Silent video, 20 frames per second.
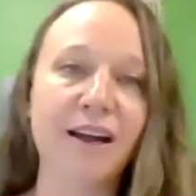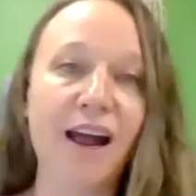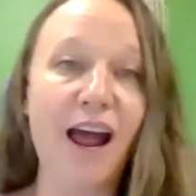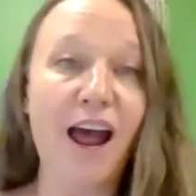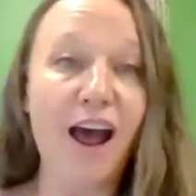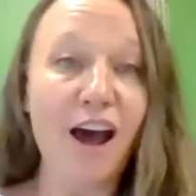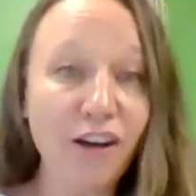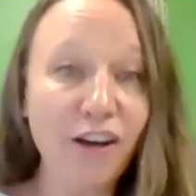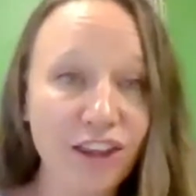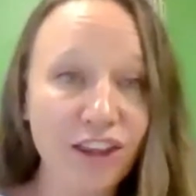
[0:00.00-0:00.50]

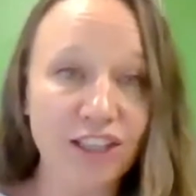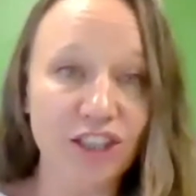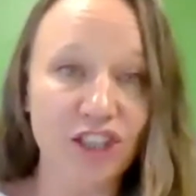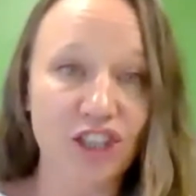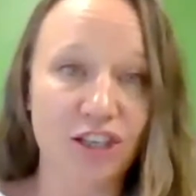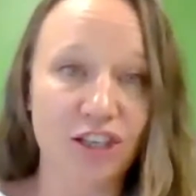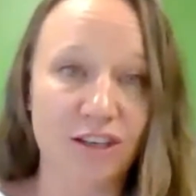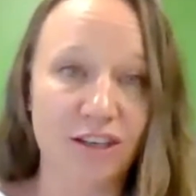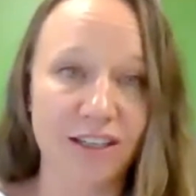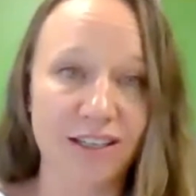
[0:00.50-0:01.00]
health
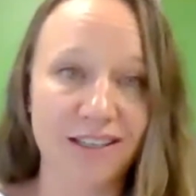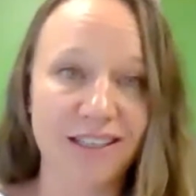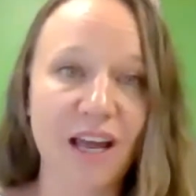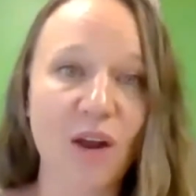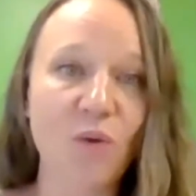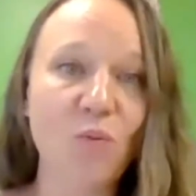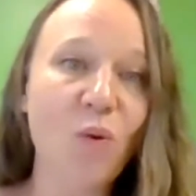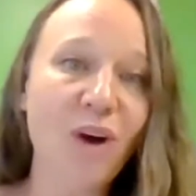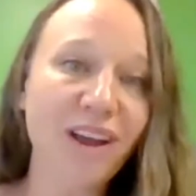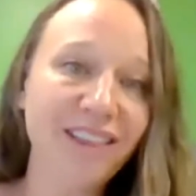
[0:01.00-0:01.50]
insurance
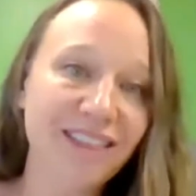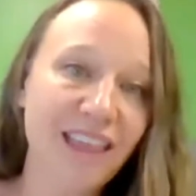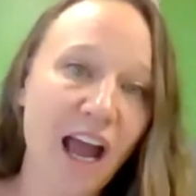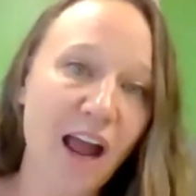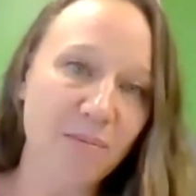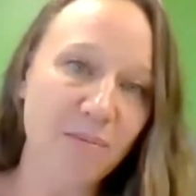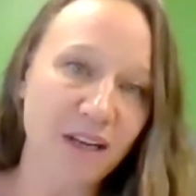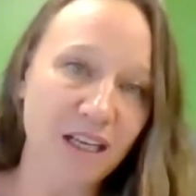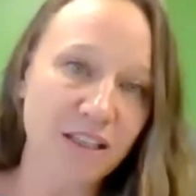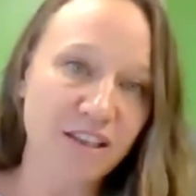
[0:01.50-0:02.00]
and what that
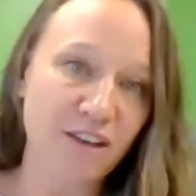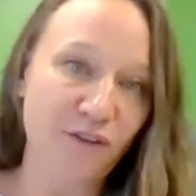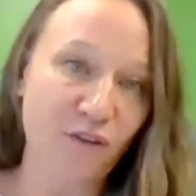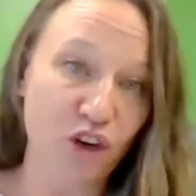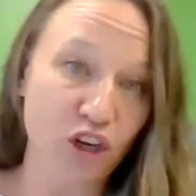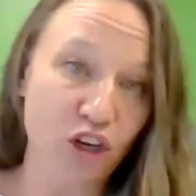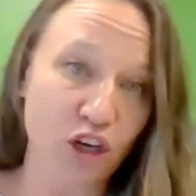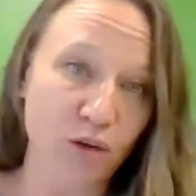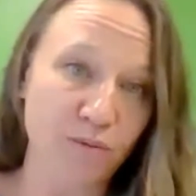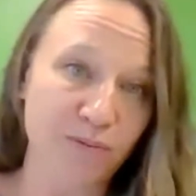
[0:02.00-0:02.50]
means for
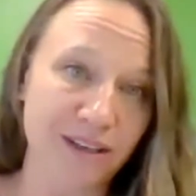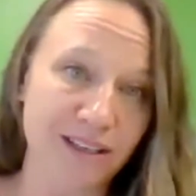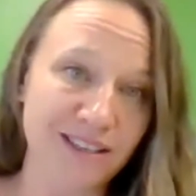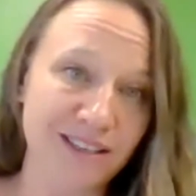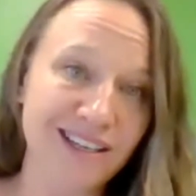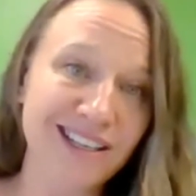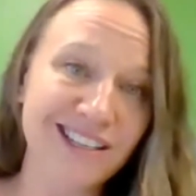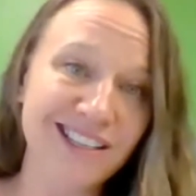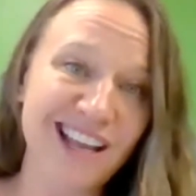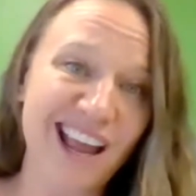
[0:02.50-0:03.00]
your
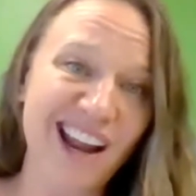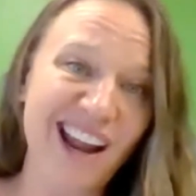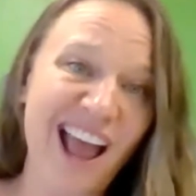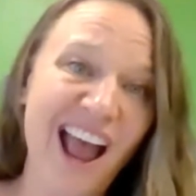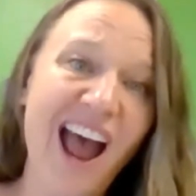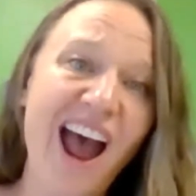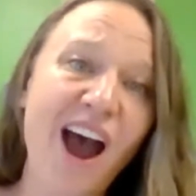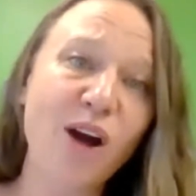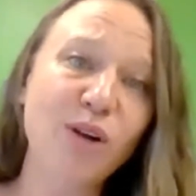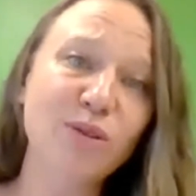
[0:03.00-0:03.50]
business and
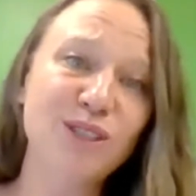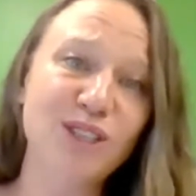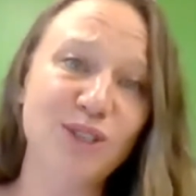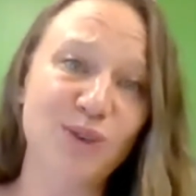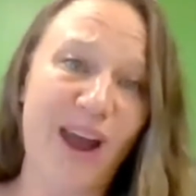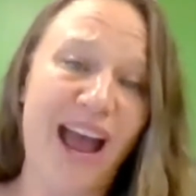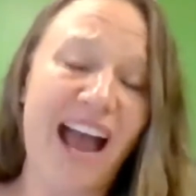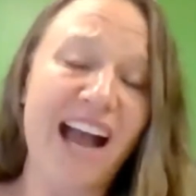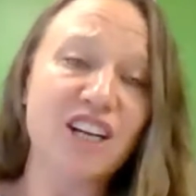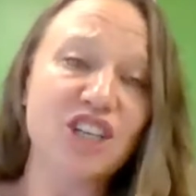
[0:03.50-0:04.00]
how to
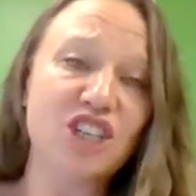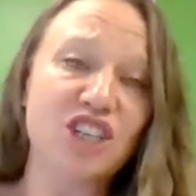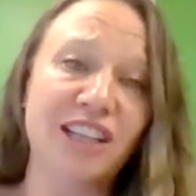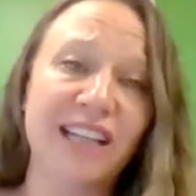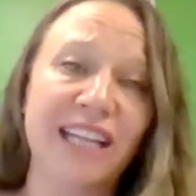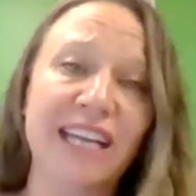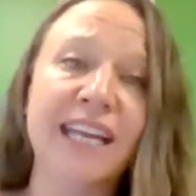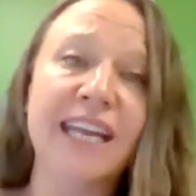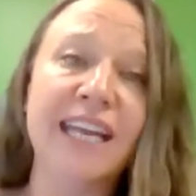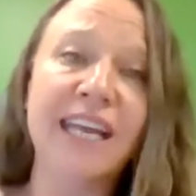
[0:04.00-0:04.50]

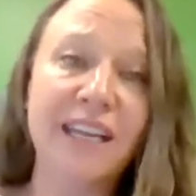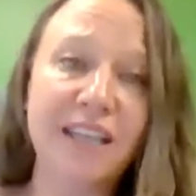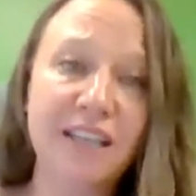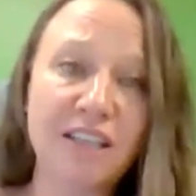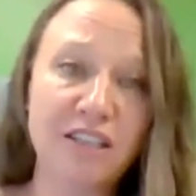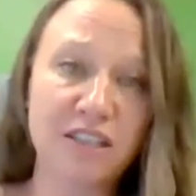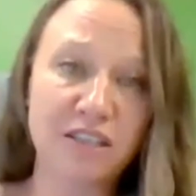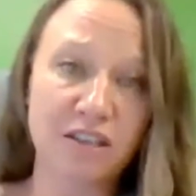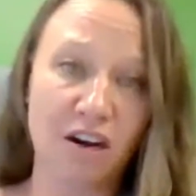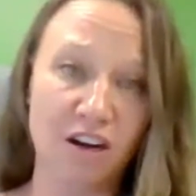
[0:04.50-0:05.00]
actually
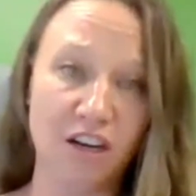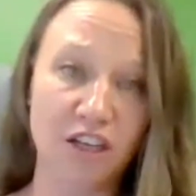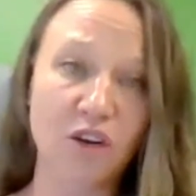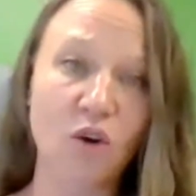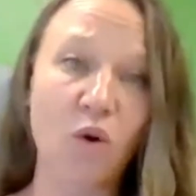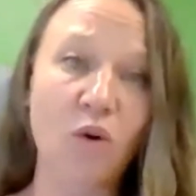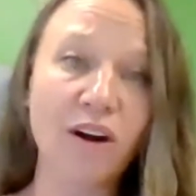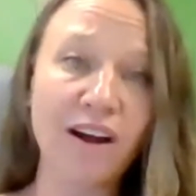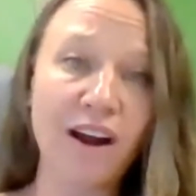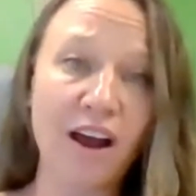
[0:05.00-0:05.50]
kickstart
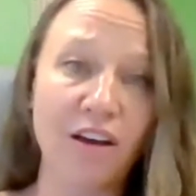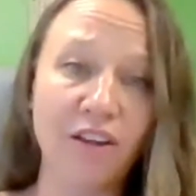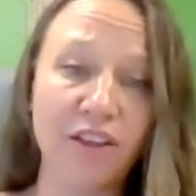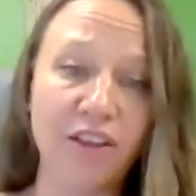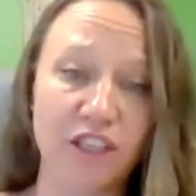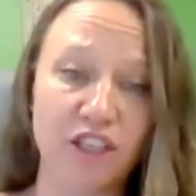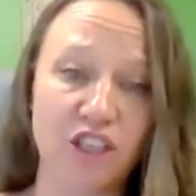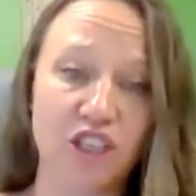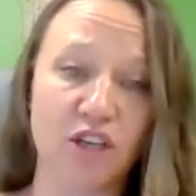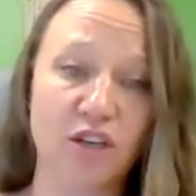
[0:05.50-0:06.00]
your health
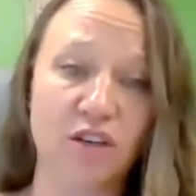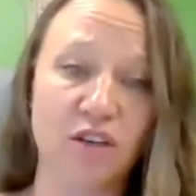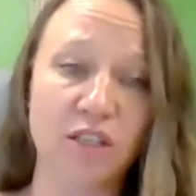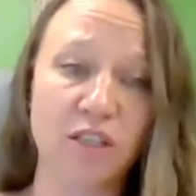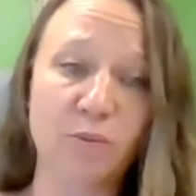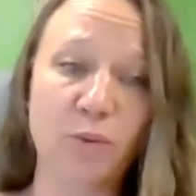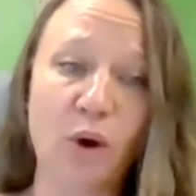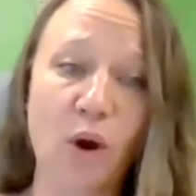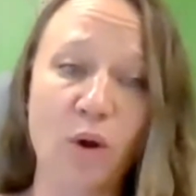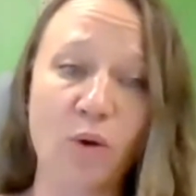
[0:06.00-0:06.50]
insurance
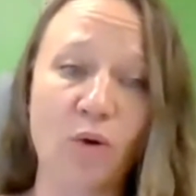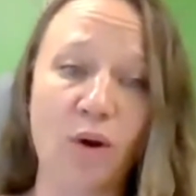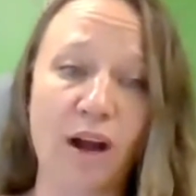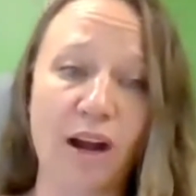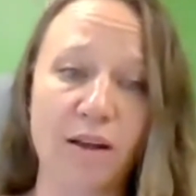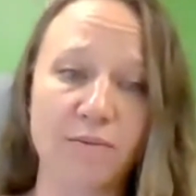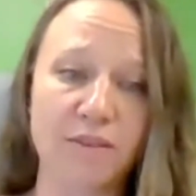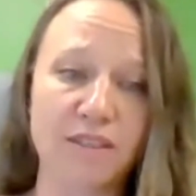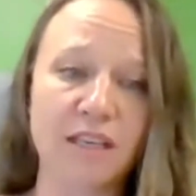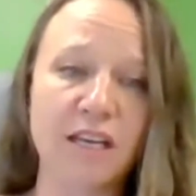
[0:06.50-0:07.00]

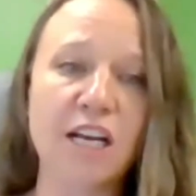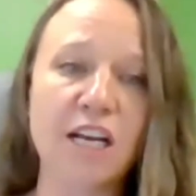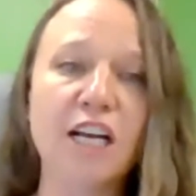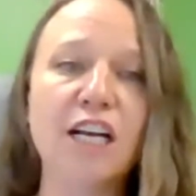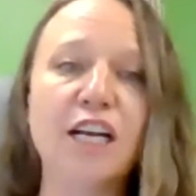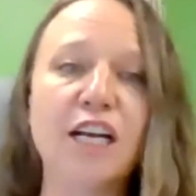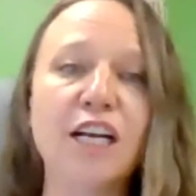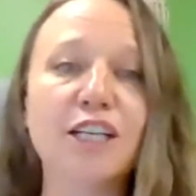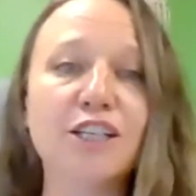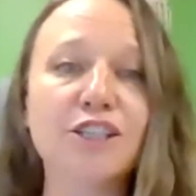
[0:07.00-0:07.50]
programs.
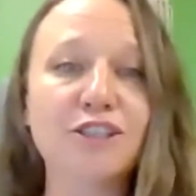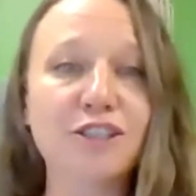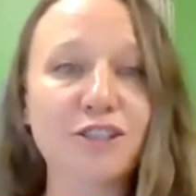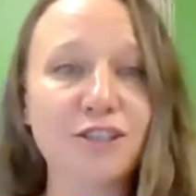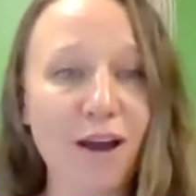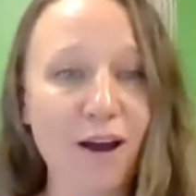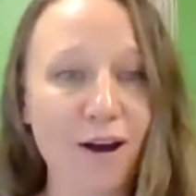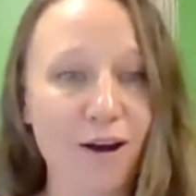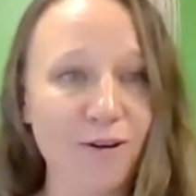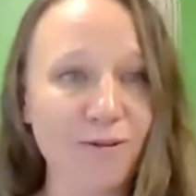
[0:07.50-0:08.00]

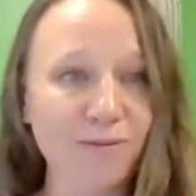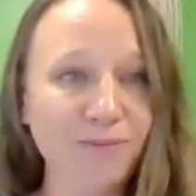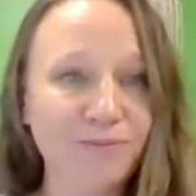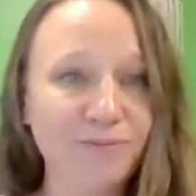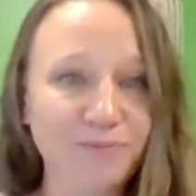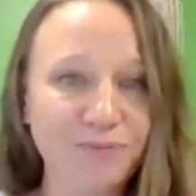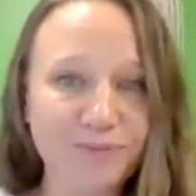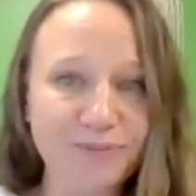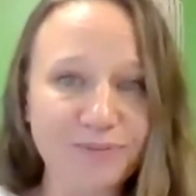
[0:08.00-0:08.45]
So